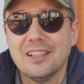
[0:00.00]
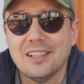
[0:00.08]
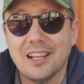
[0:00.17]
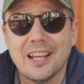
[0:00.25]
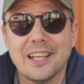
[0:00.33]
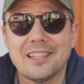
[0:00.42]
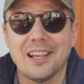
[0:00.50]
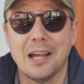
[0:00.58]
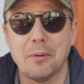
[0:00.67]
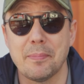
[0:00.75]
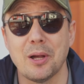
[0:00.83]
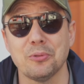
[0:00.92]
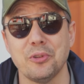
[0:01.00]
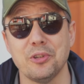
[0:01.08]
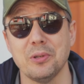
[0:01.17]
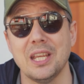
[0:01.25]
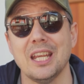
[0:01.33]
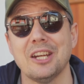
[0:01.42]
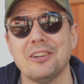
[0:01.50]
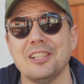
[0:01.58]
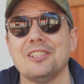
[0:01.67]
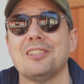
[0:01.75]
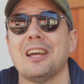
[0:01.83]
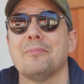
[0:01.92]
like I'm about to do here in
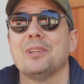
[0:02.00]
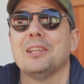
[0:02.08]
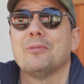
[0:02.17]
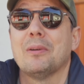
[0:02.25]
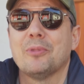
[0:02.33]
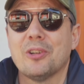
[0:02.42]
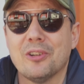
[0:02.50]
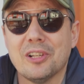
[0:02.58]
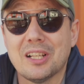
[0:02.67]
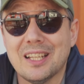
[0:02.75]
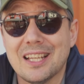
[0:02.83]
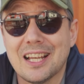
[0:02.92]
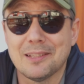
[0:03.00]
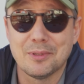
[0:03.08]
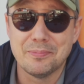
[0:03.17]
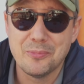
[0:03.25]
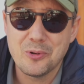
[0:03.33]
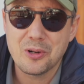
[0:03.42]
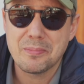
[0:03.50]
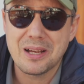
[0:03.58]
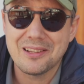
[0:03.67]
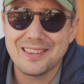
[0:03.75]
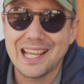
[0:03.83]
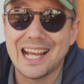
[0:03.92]
Chamonix where I'm currently at, but more
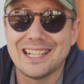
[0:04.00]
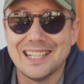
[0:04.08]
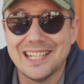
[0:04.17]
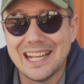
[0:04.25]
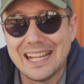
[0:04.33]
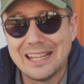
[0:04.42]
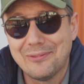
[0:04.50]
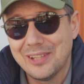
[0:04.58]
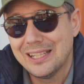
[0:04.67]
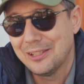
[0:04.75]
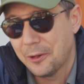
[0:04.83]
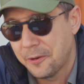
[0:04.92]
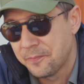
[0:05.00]
about that in another video.